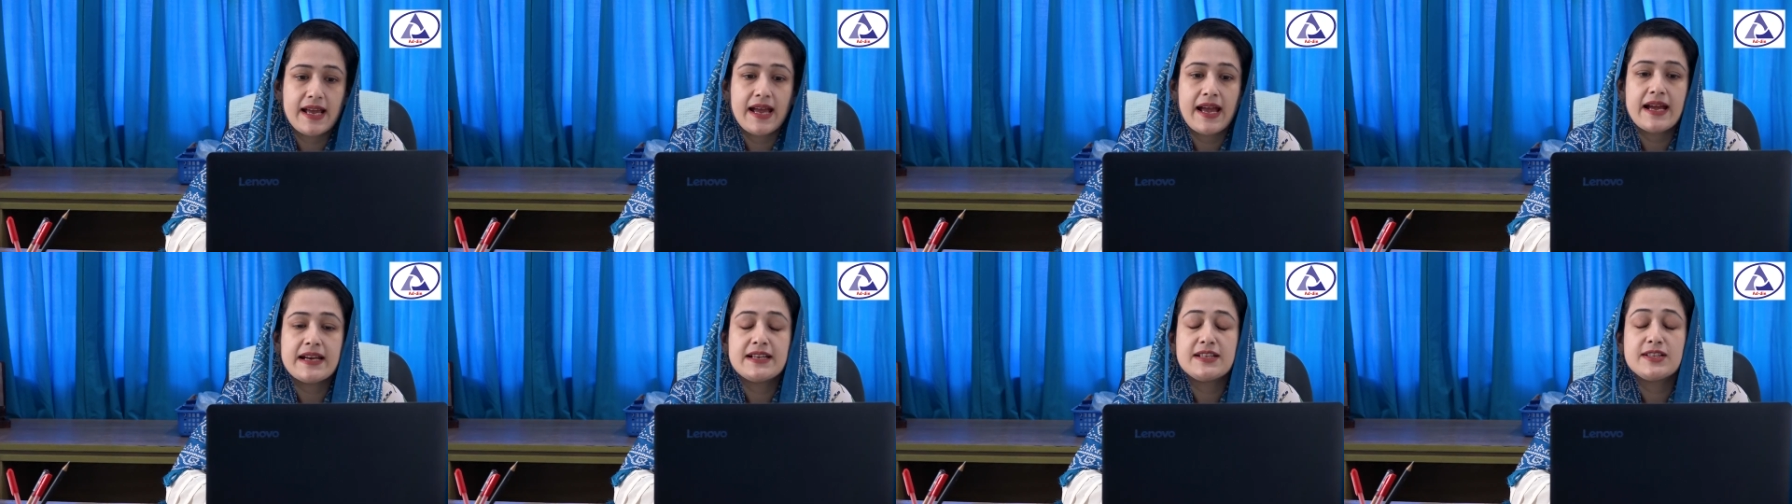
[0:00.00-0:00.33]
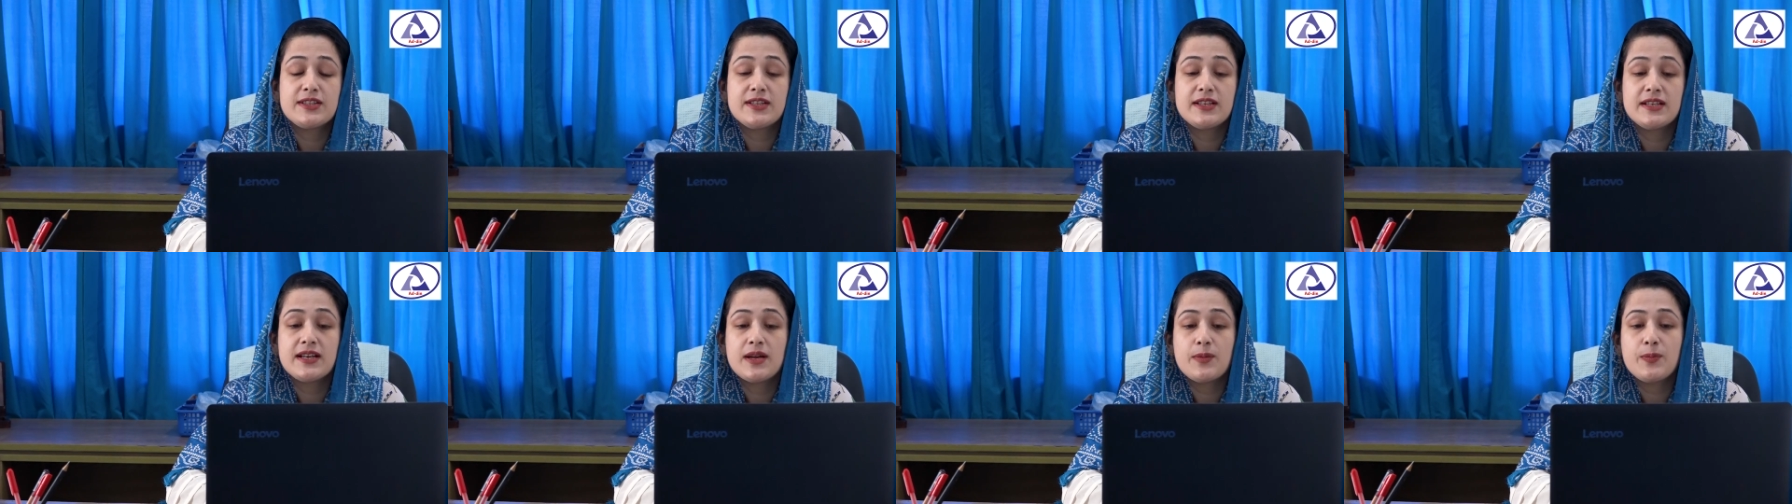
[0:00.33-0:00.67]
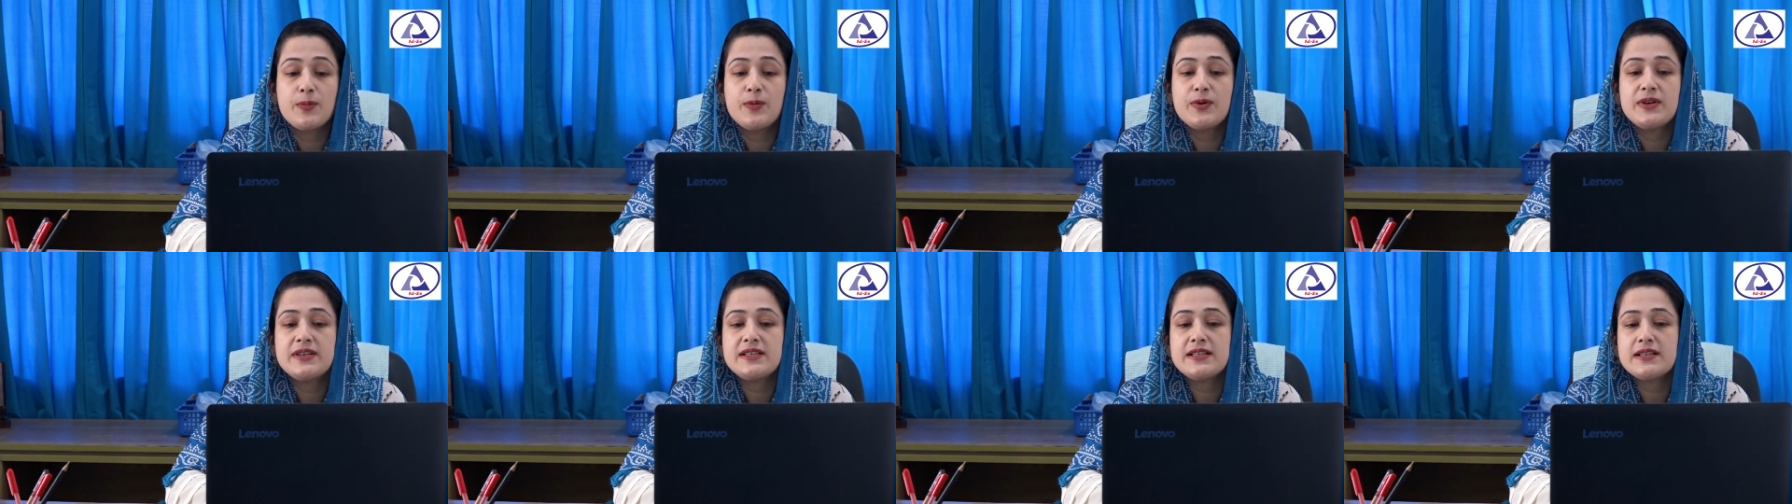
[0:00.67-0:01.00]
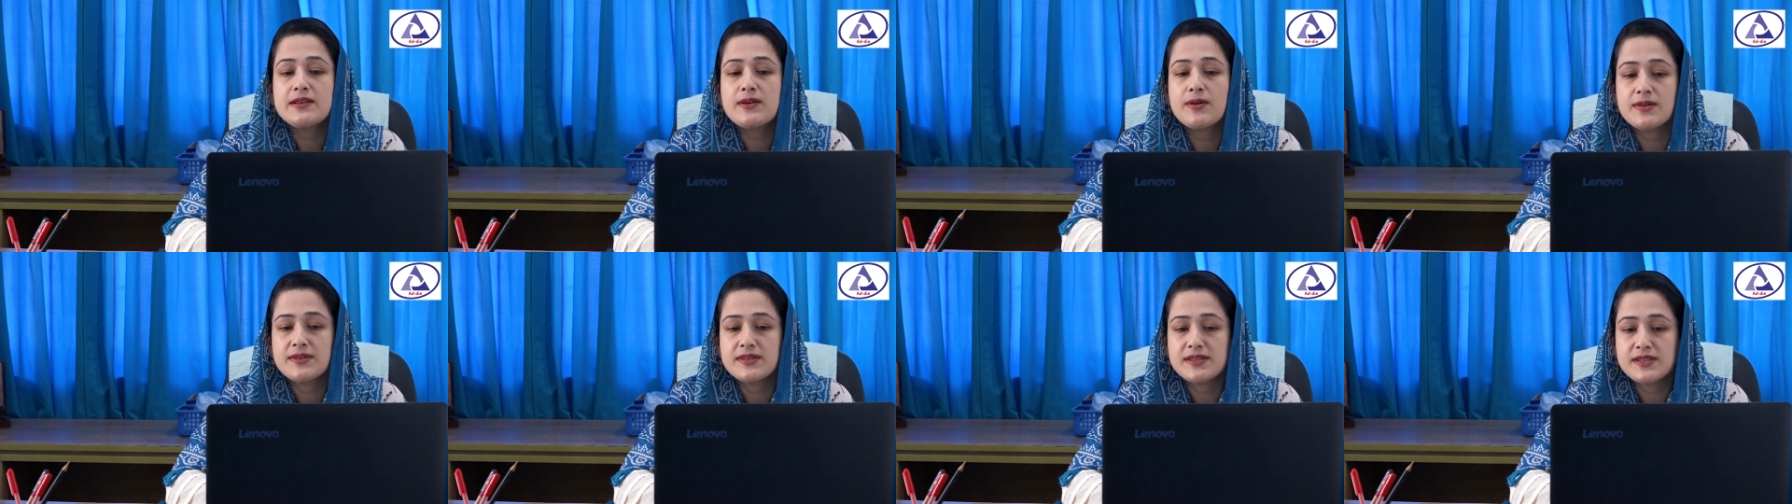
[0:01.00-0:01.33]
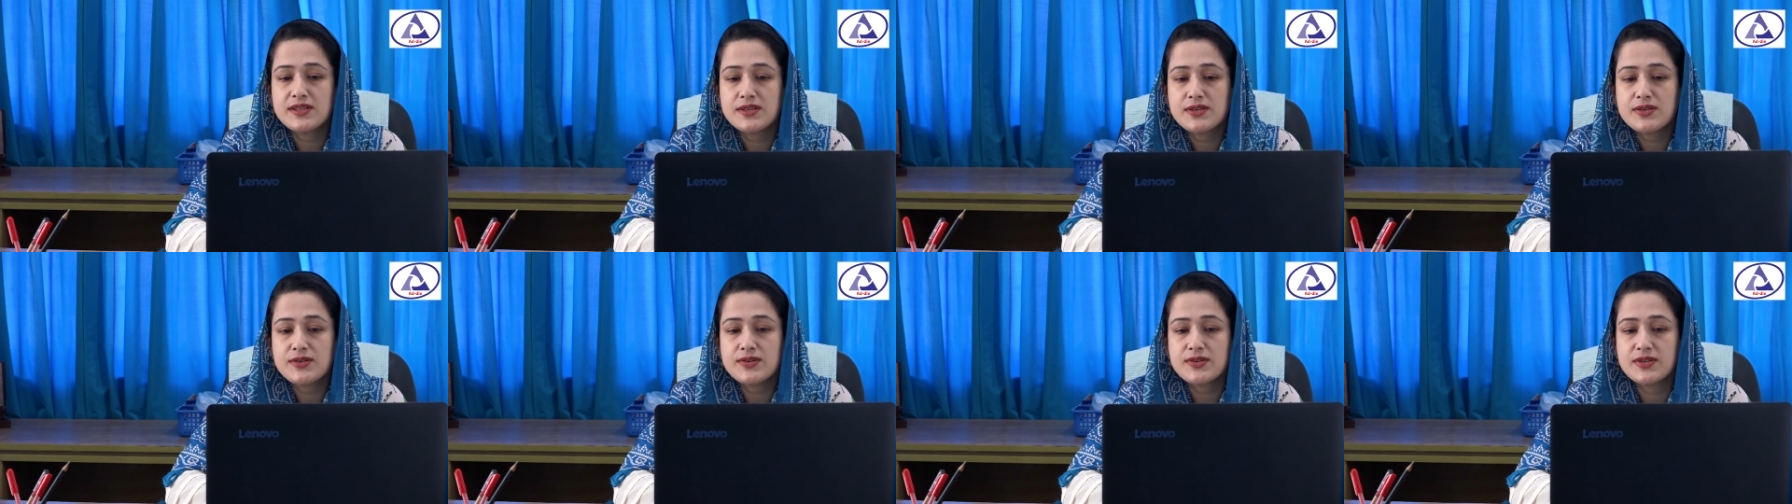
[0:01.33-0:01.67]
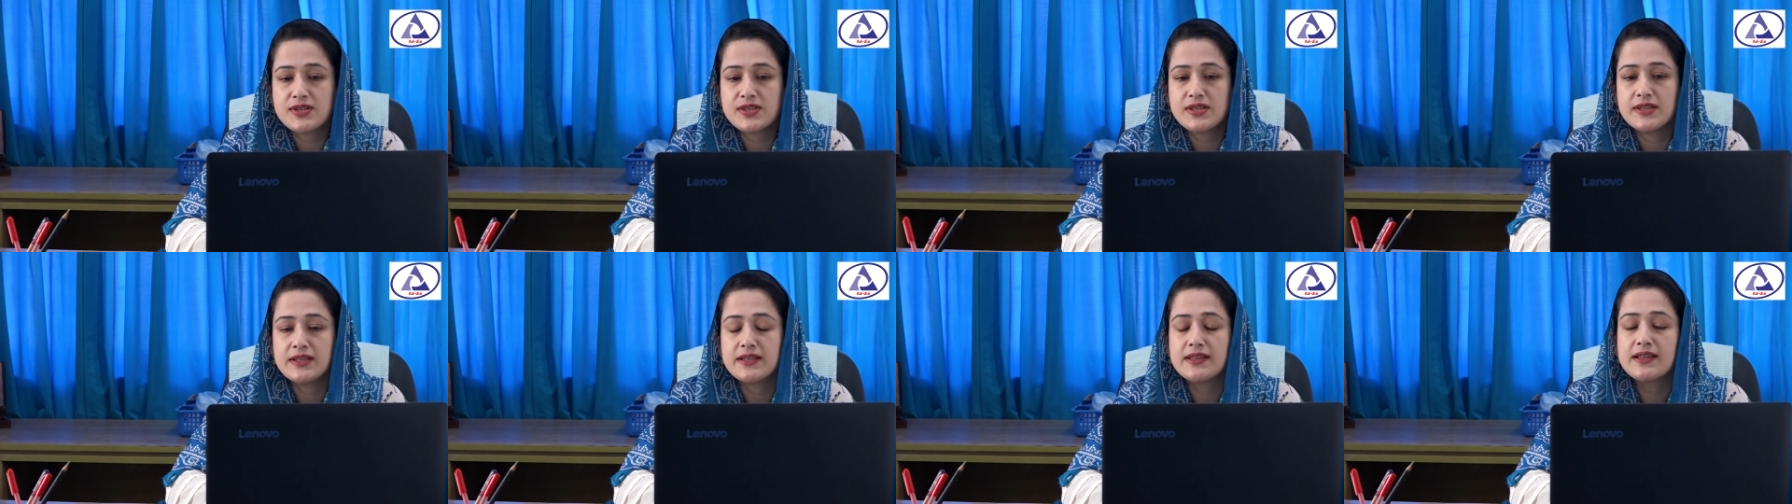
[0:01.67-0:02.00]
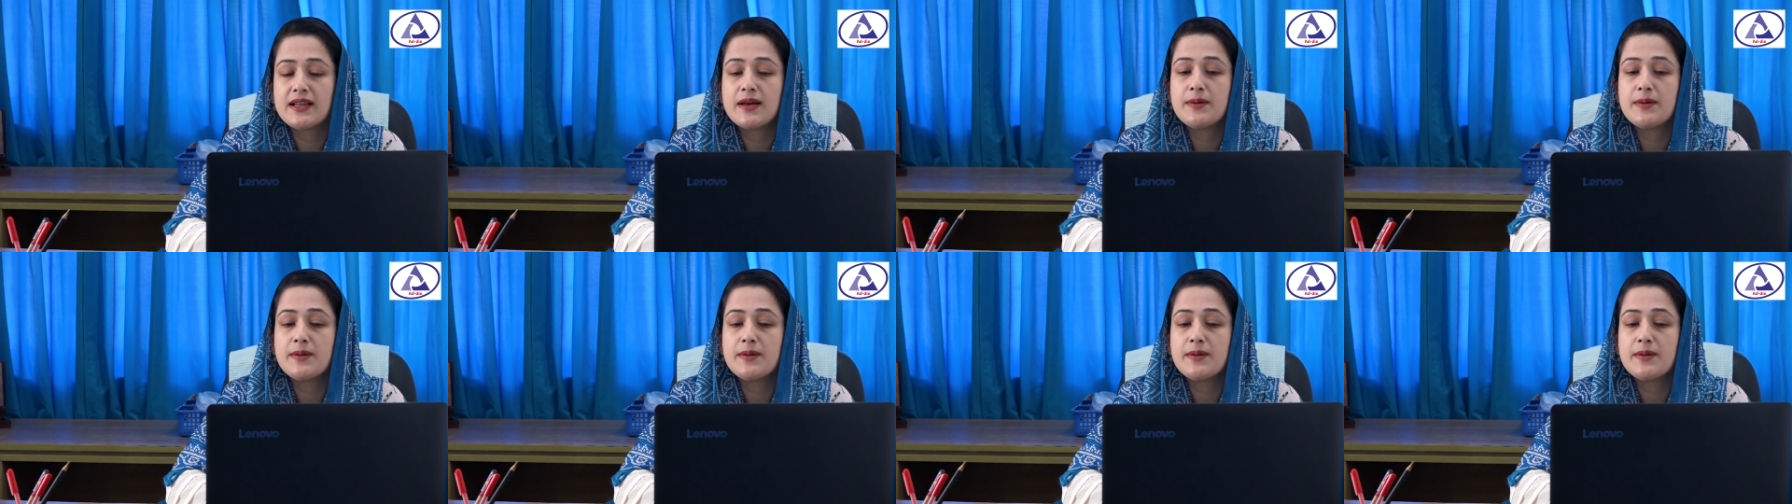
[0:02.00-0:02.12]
At therapeutic concentration,